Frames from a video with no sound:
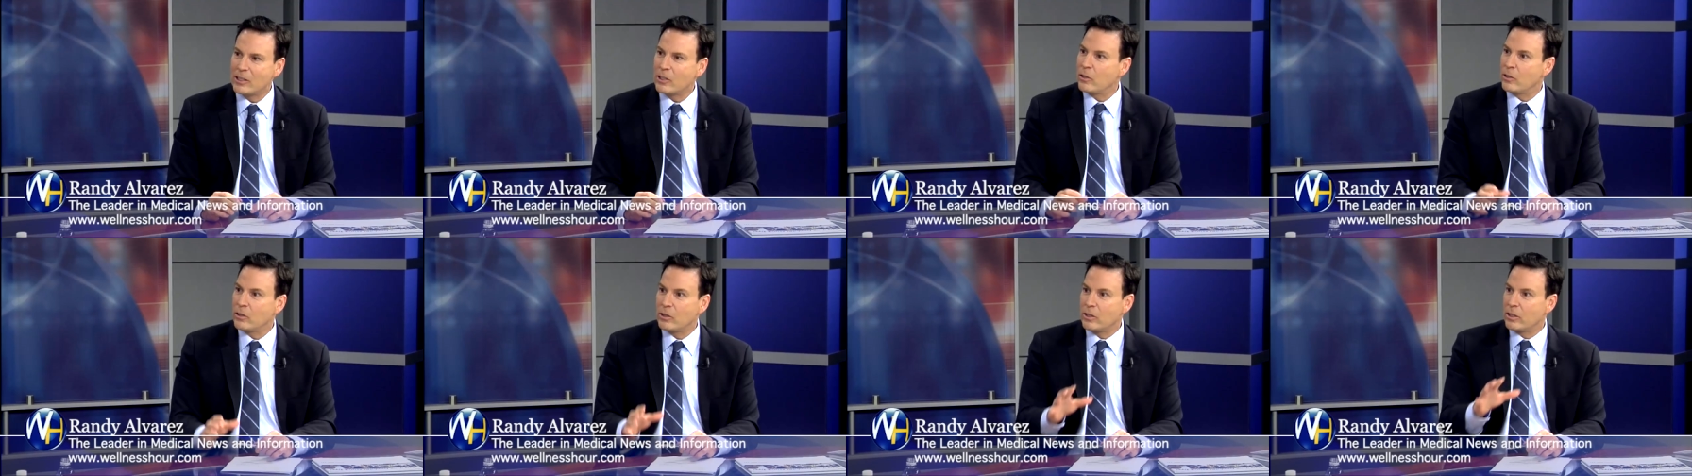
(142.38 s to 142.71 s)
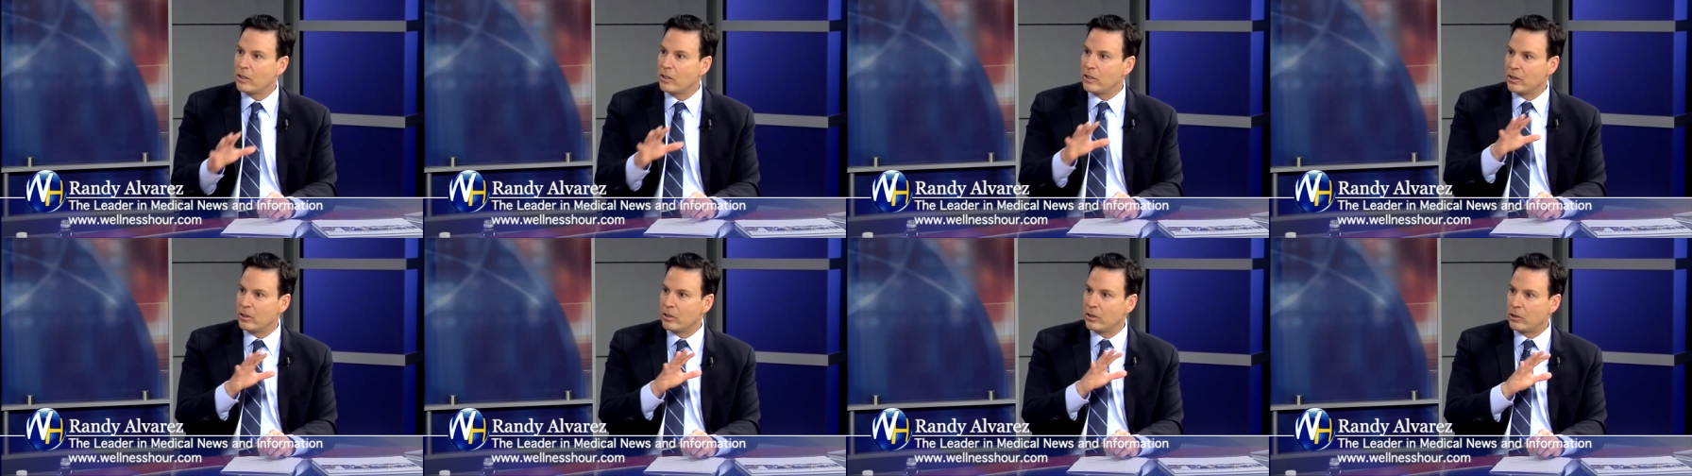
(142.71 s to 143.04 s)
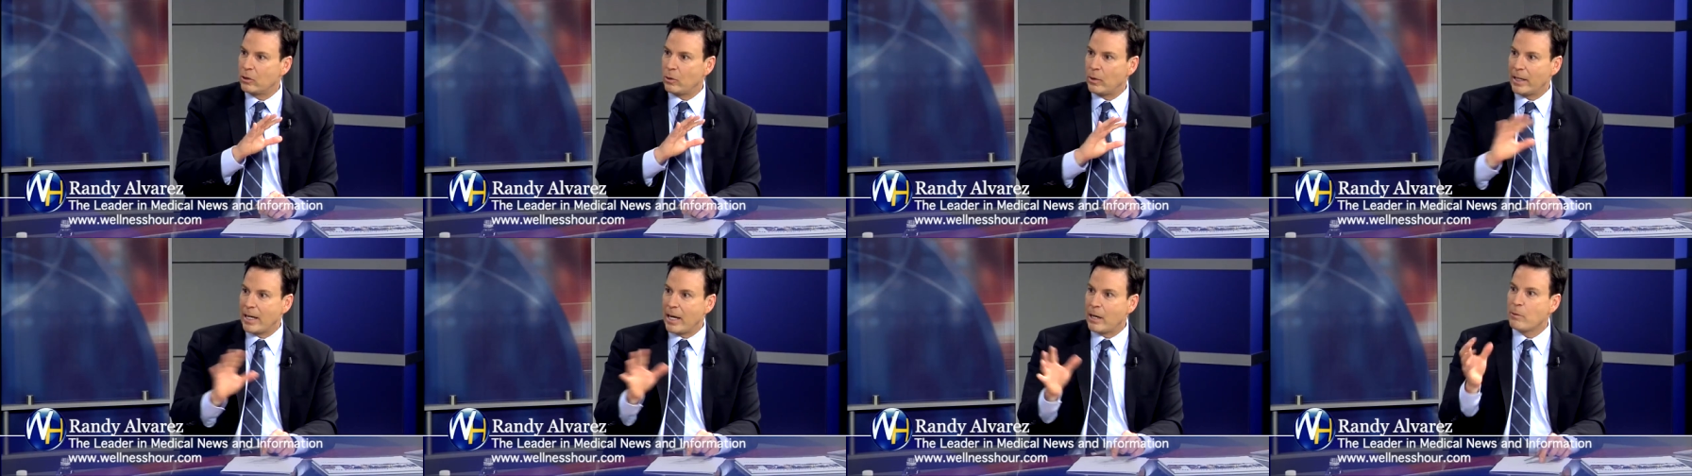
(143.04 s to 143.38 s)
So,
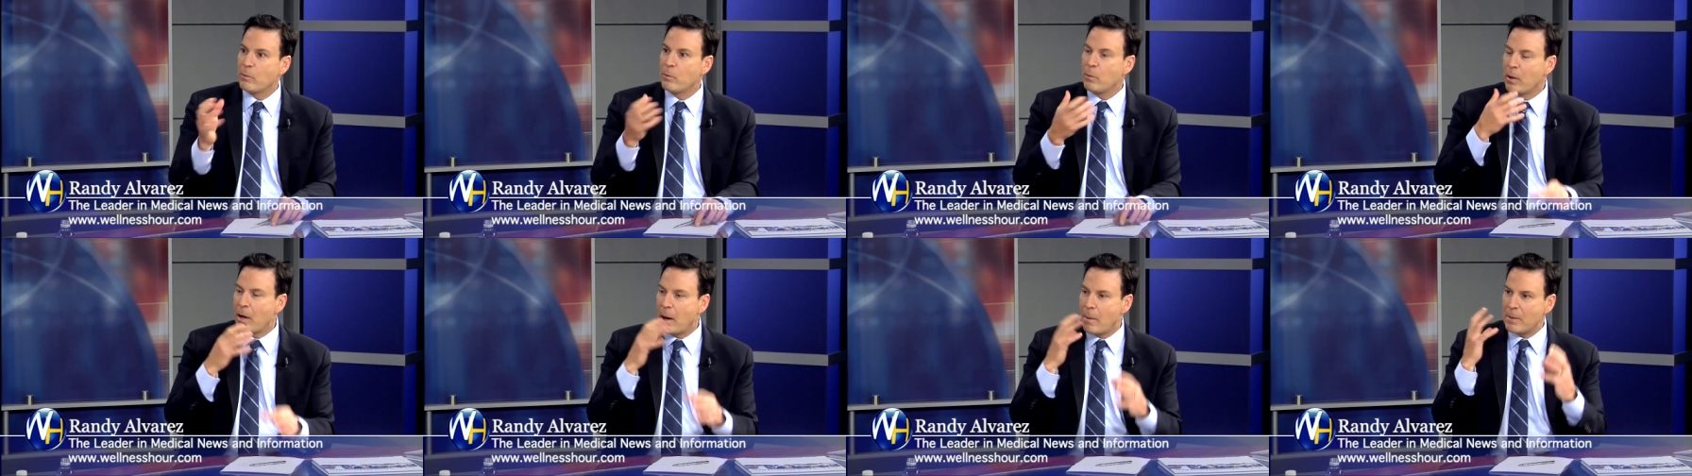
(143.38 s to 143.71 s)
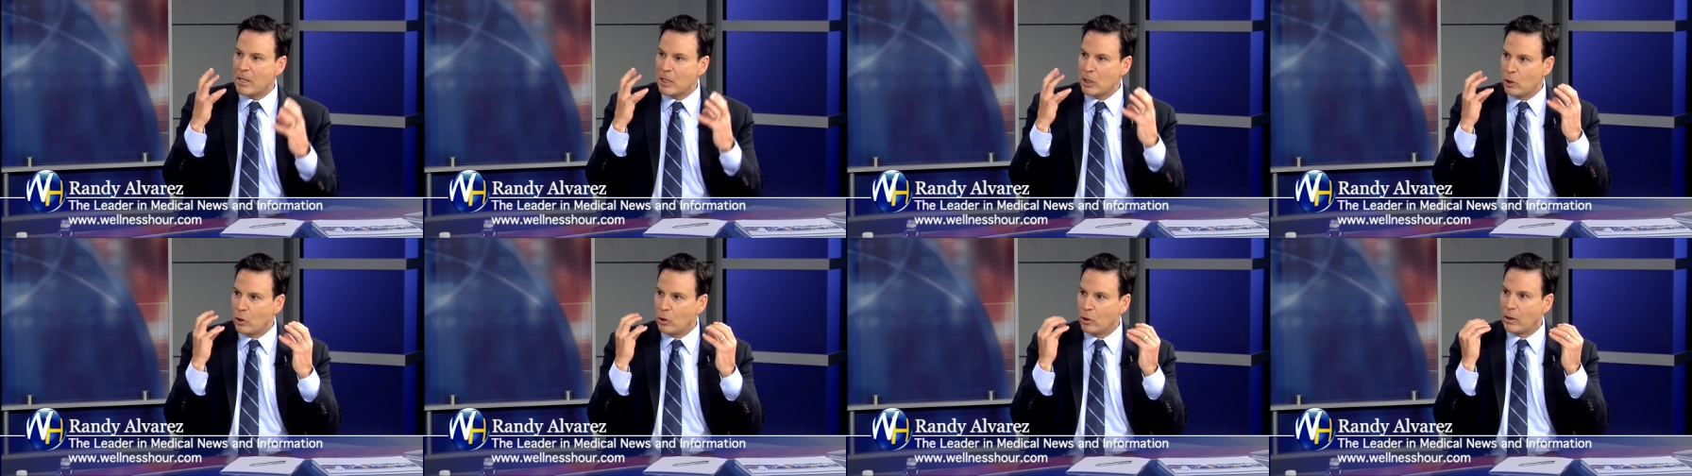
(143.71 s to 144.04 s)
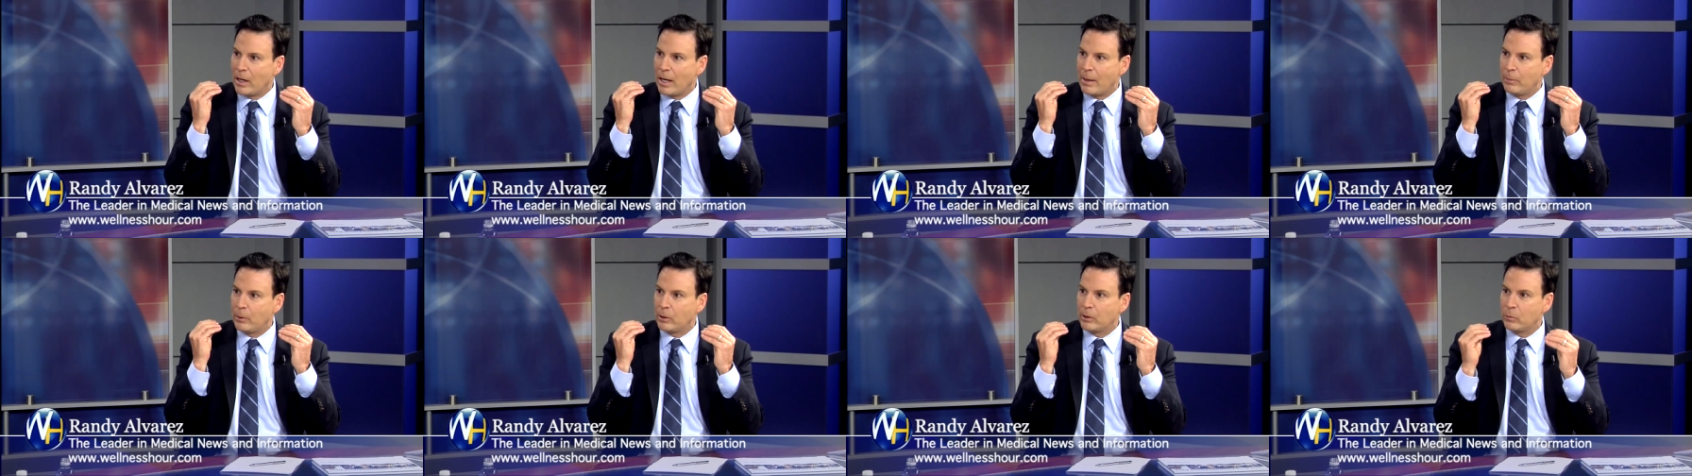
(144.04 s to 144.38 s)
so again, I mean, you're
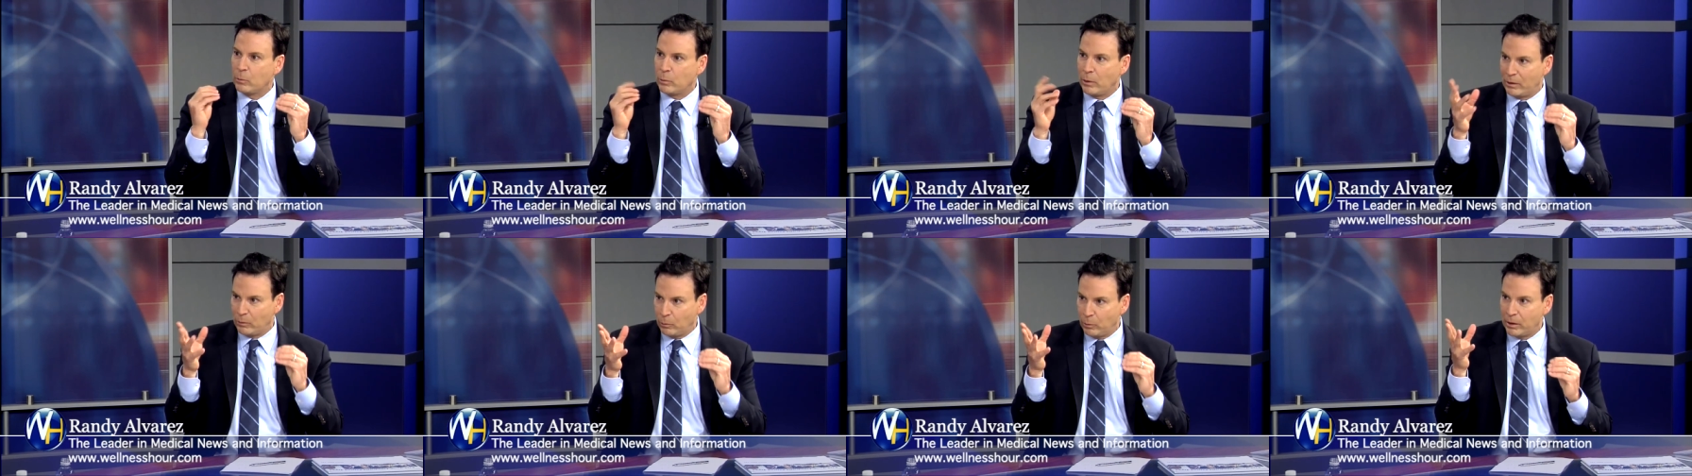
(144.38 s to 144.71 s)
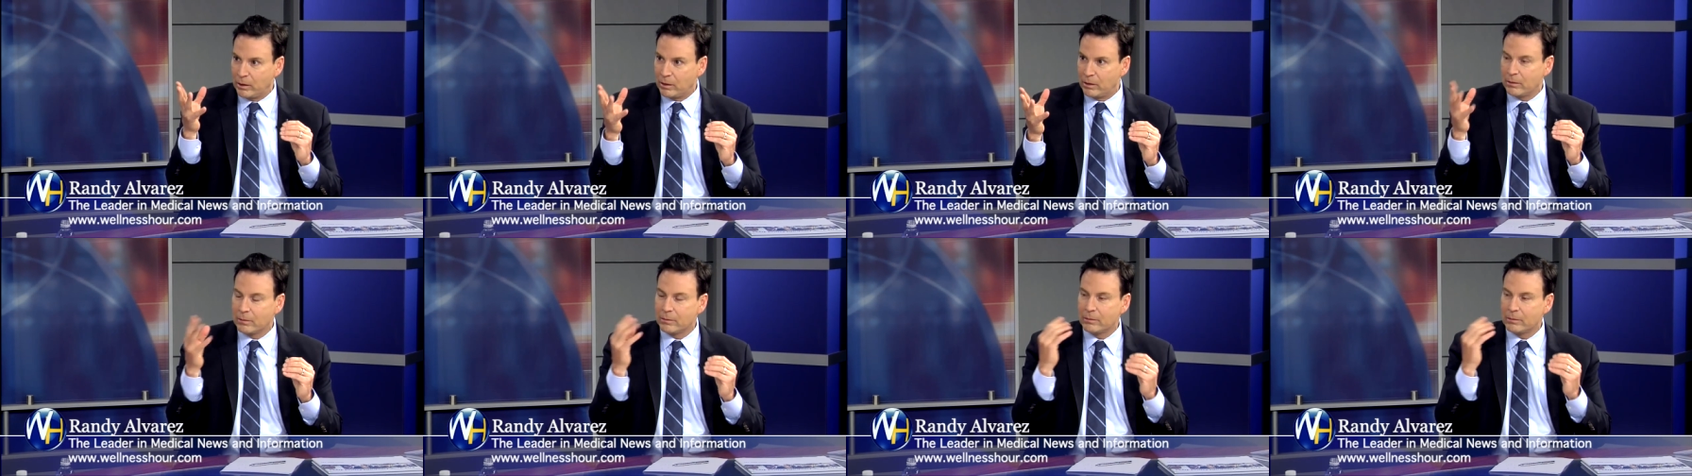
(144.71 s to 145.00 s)
able to, with, with